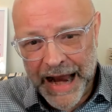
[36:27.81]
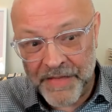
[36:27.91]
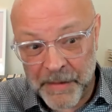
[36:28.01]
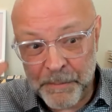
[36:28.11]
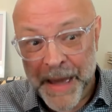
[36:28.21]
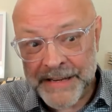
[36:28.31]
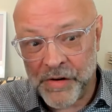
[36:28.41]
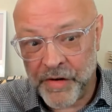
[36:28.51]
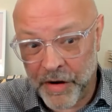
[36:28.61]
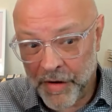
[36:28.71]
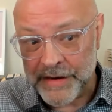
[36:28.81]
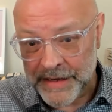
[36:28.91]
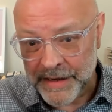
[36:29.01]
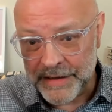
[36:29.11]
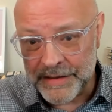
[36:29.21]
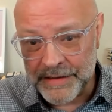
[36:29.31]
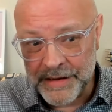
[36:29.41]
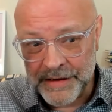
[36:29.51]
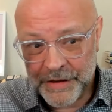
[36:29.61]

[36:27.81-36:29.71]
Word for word: and the better our ideas,